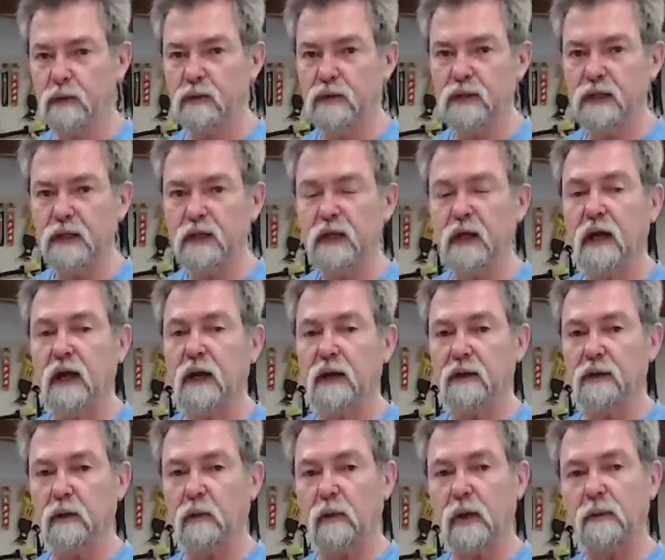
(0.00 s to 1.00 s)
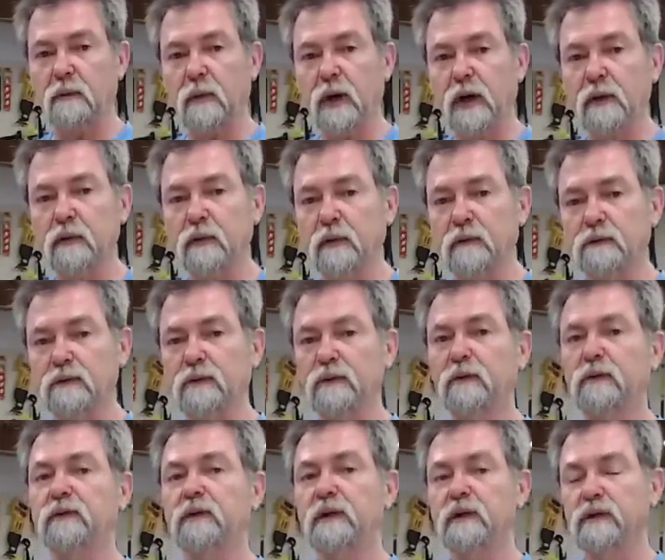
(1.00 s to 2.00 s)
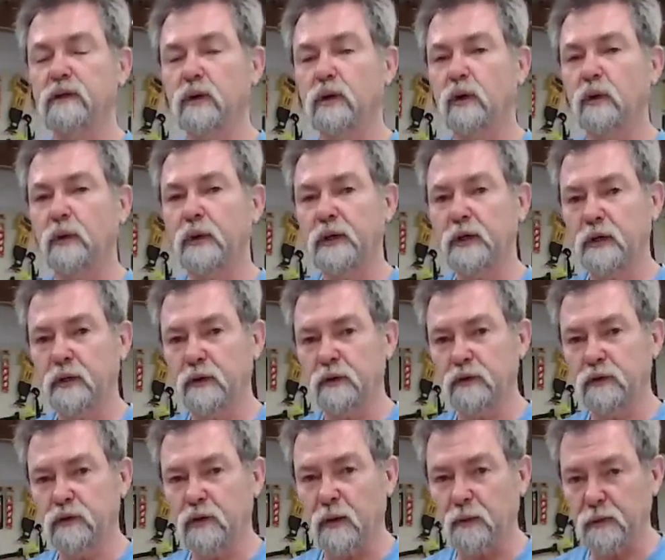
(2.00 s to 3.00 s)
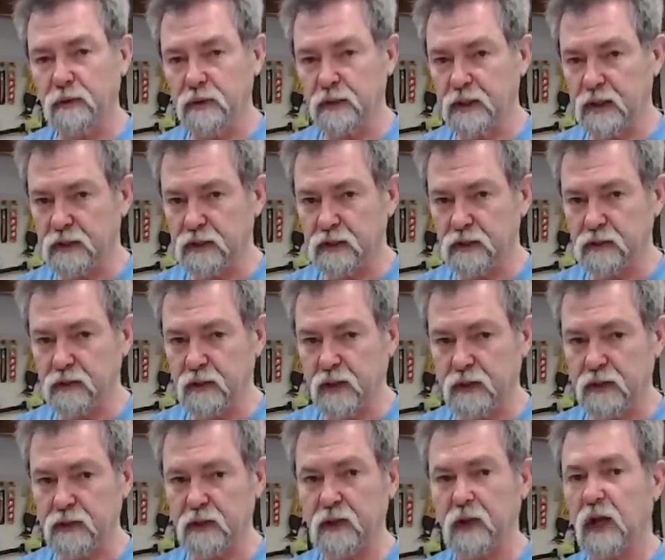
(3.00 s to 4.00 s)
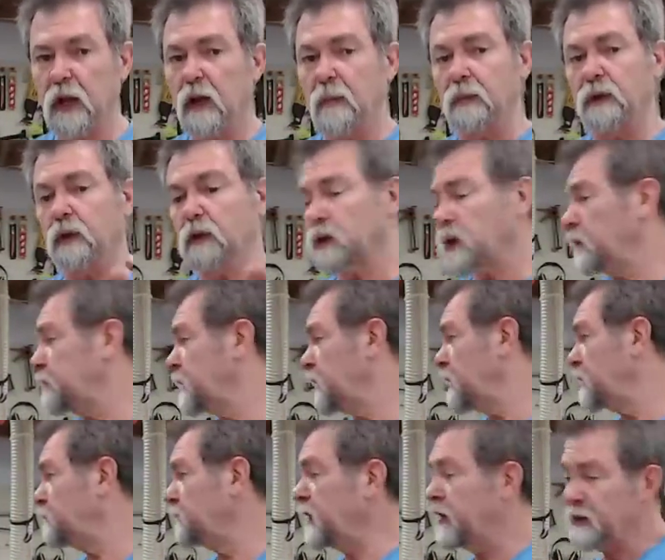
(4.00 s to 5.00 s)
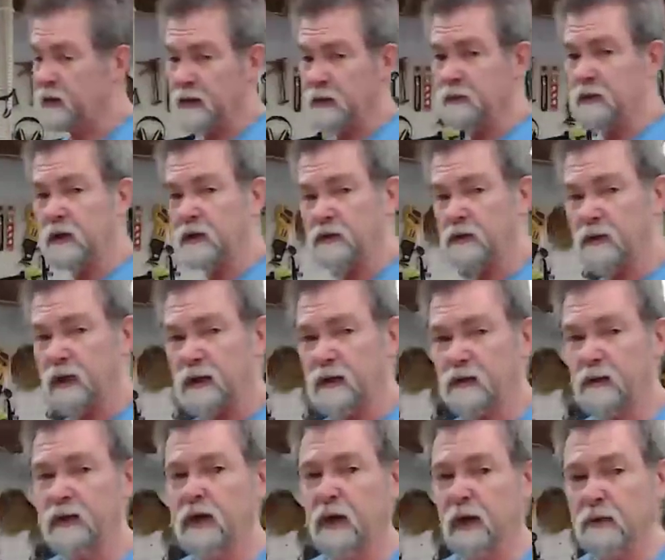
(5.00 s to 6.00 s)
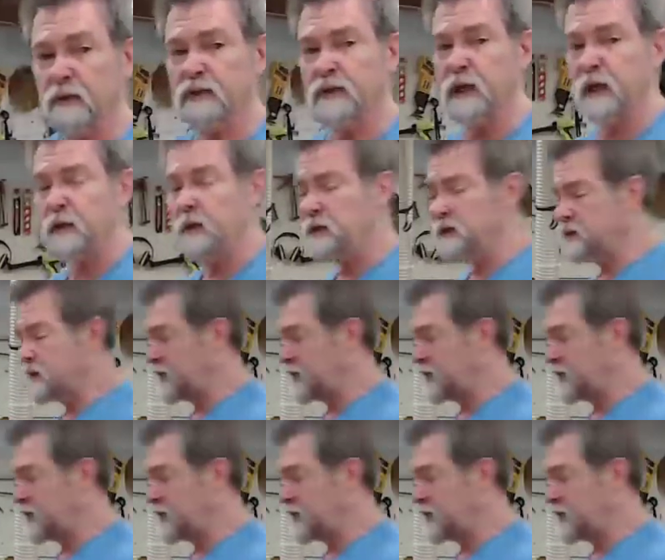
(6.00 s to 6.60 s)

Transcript: using the 1 micron filter that's already on the top of the dust extractor. But look, I'm going to drag the extractor in. I'll show you